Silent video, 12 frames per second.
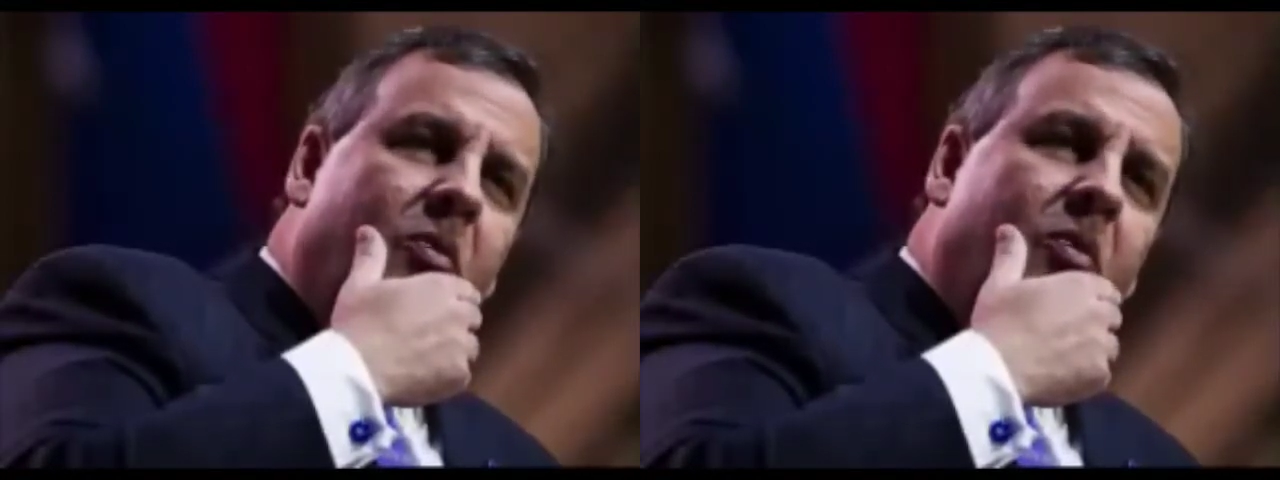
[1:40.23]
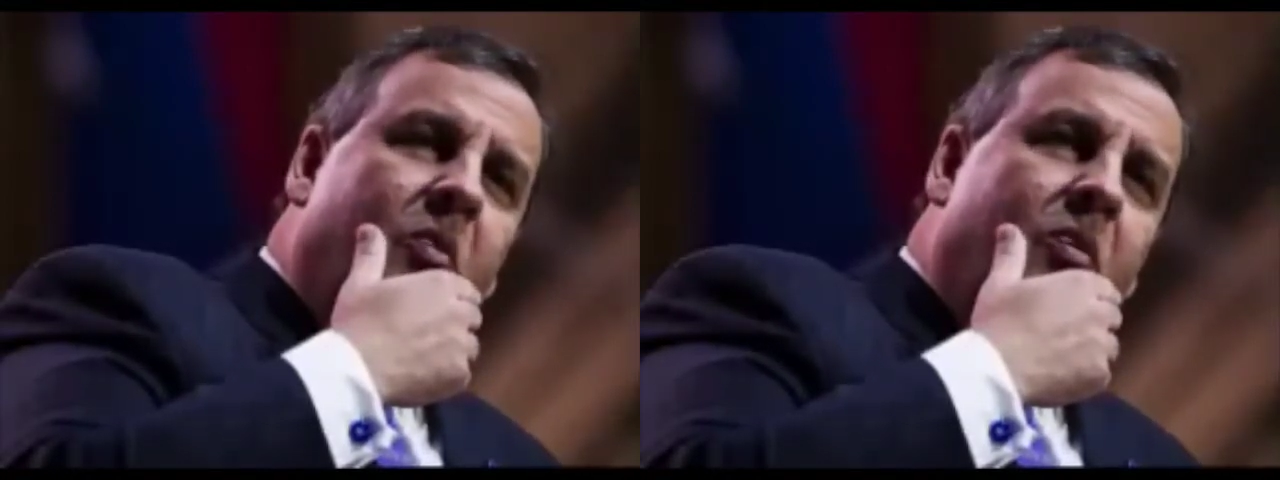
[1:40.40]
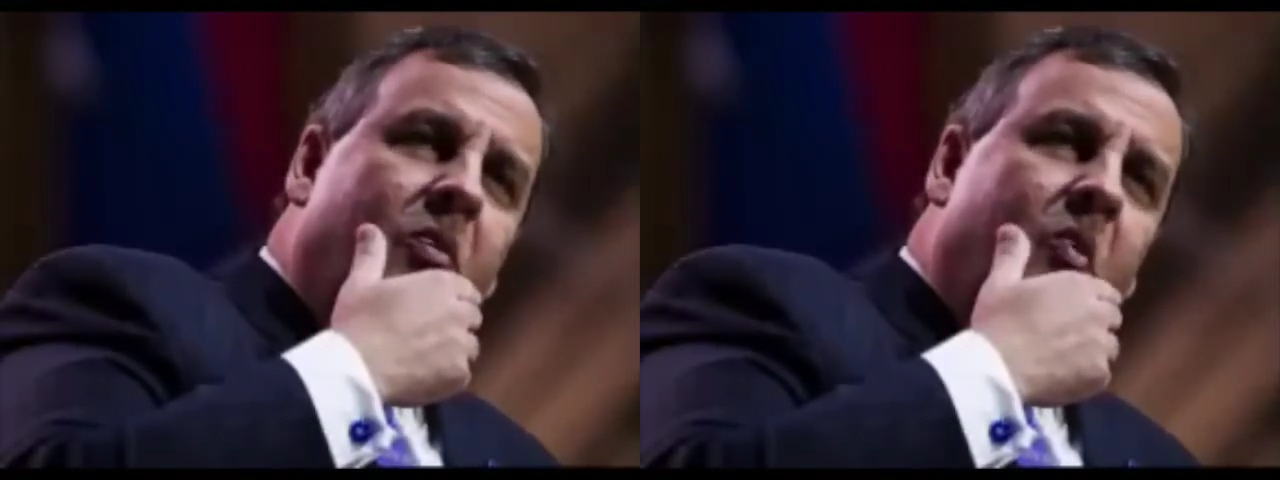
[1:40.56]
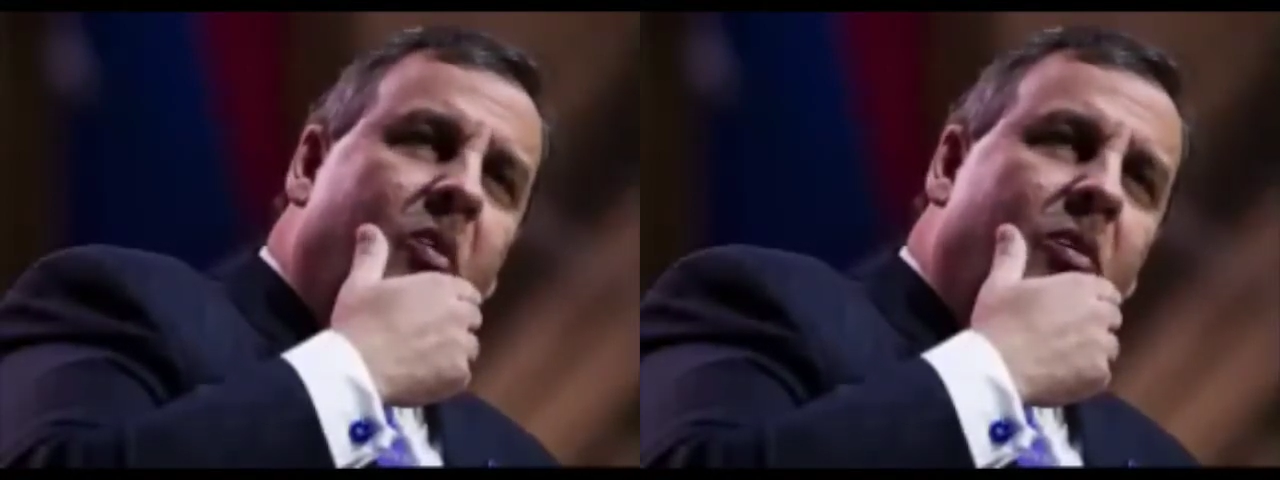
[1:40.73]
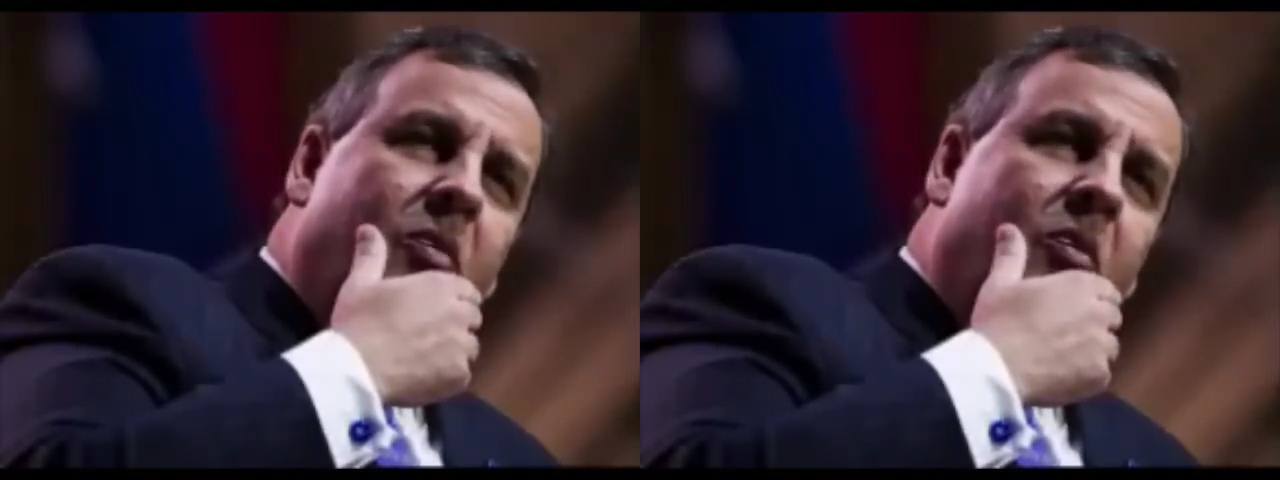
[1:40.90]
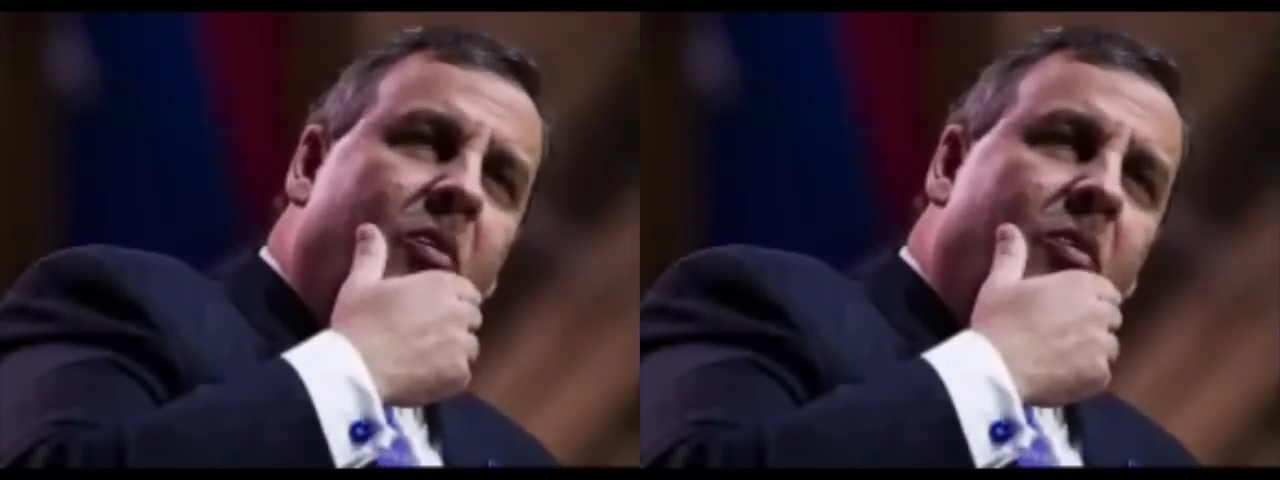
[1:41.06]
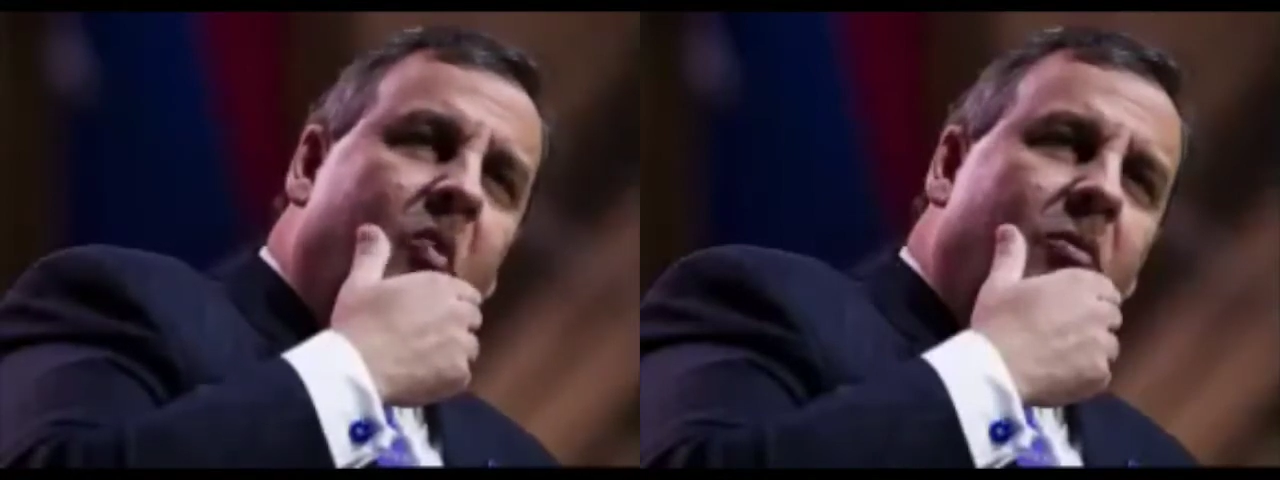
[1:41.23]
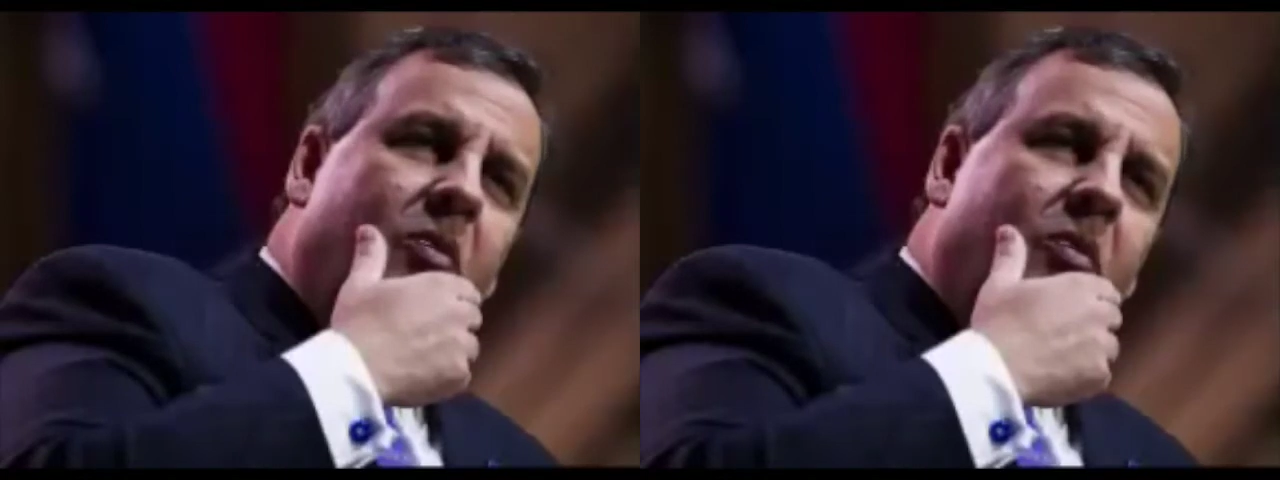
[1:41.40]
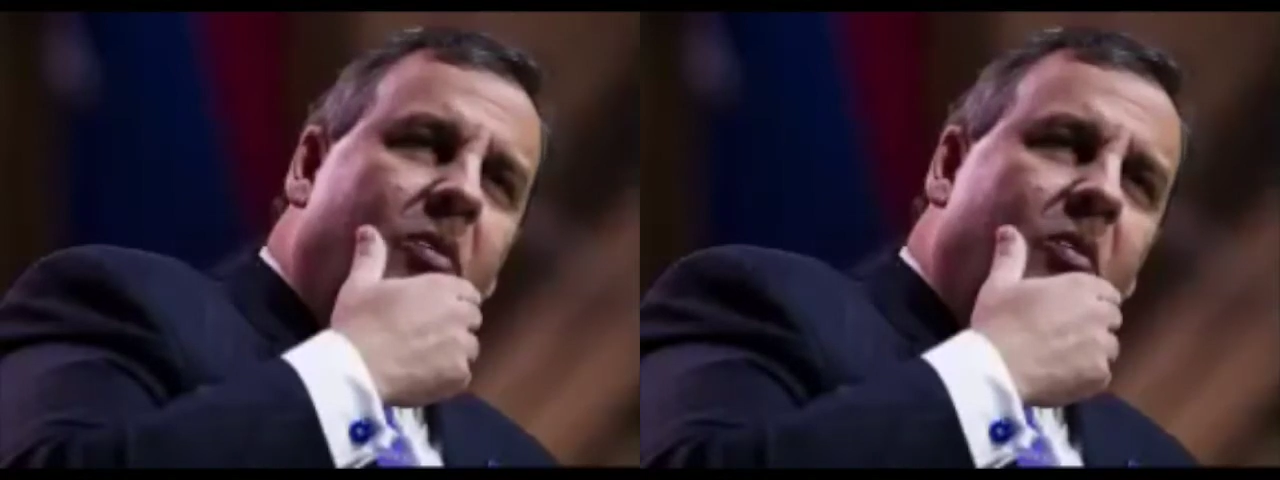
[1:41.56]
New Jersey women do
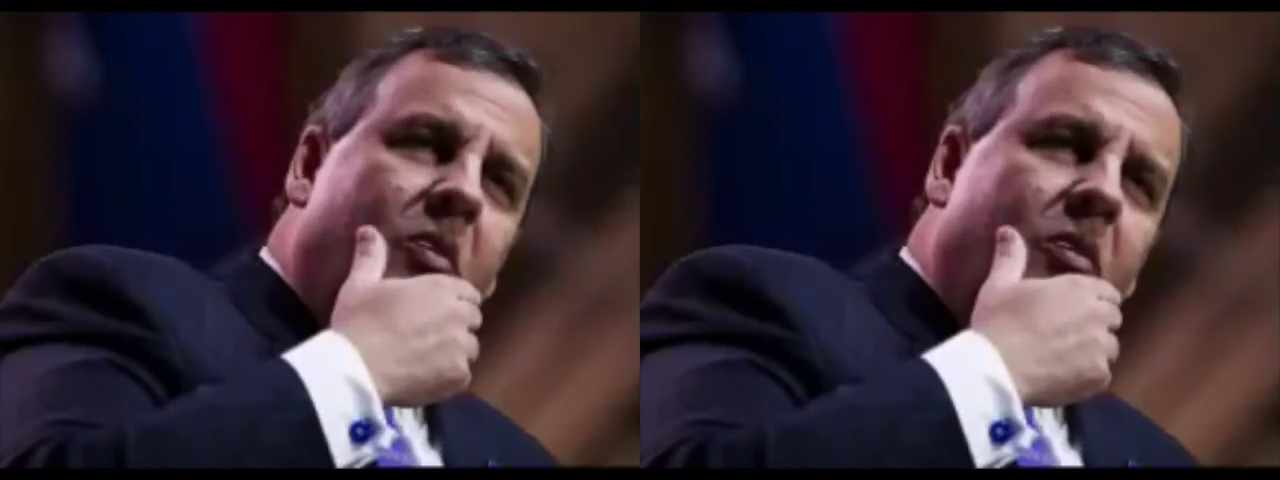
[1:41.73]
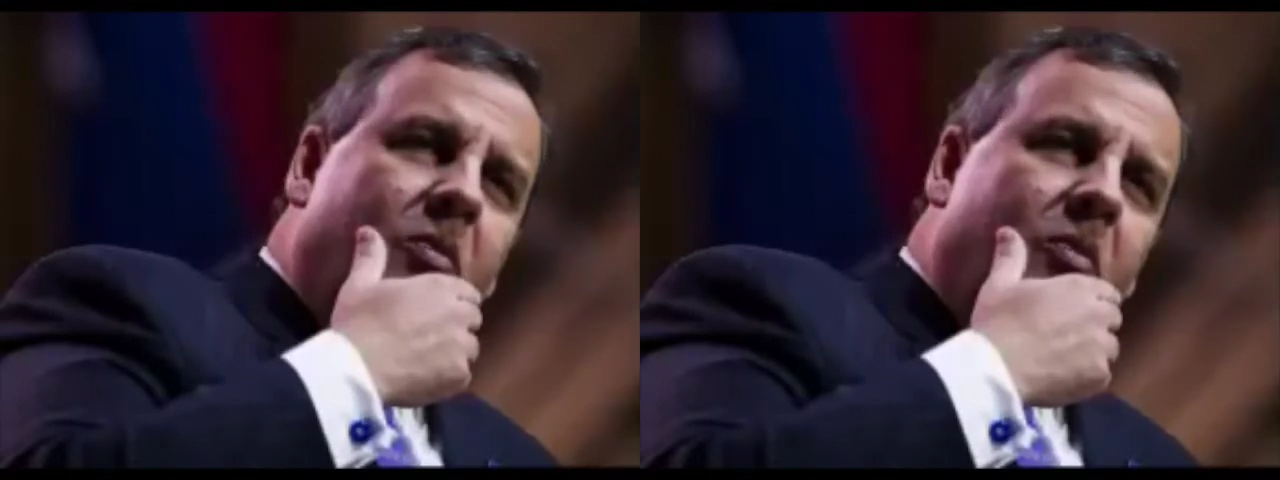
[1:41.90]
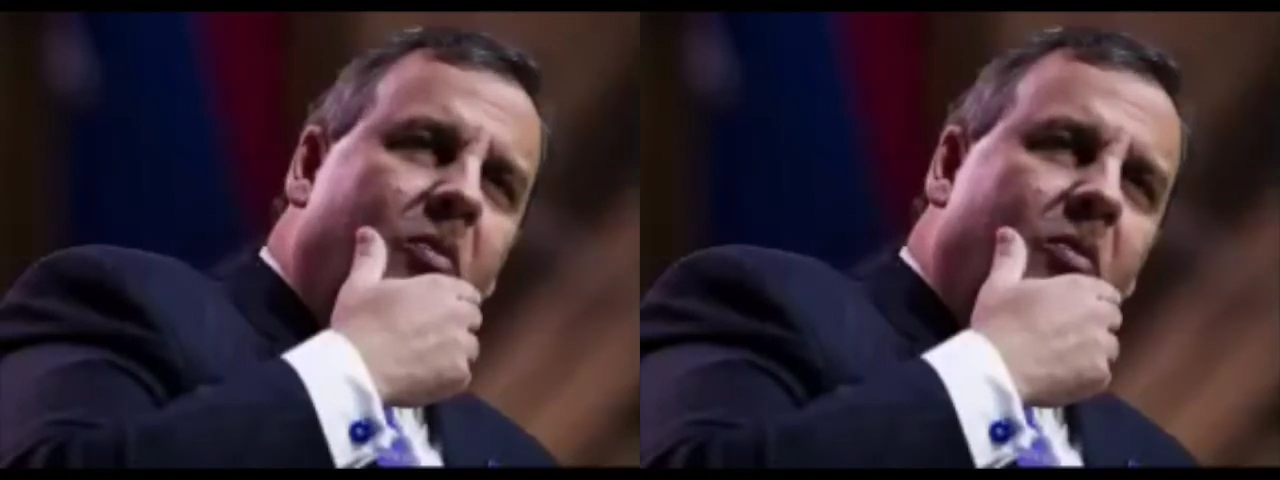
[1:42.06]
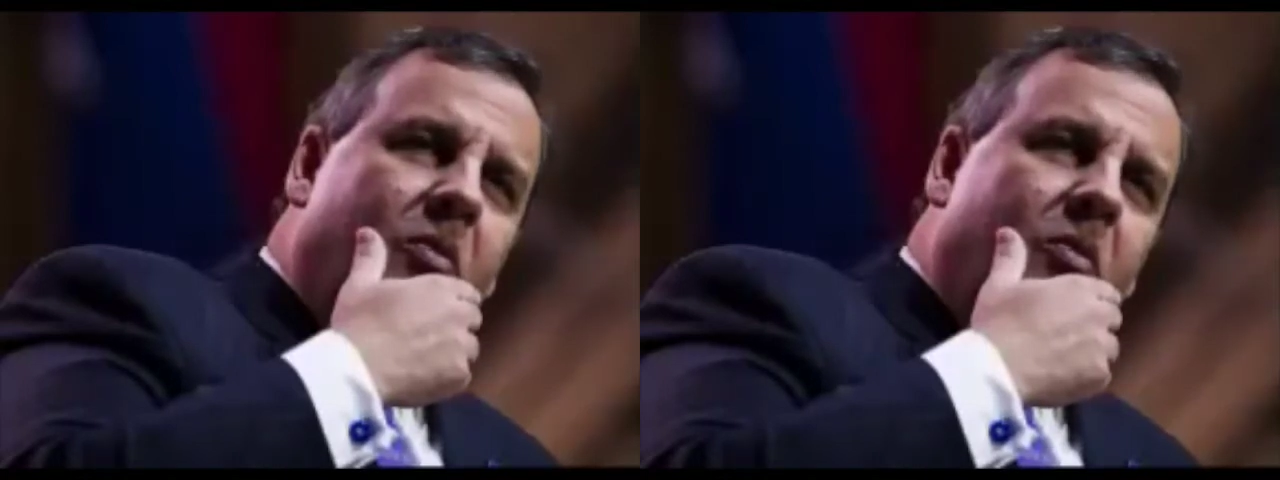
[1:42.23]
when they've been jilted.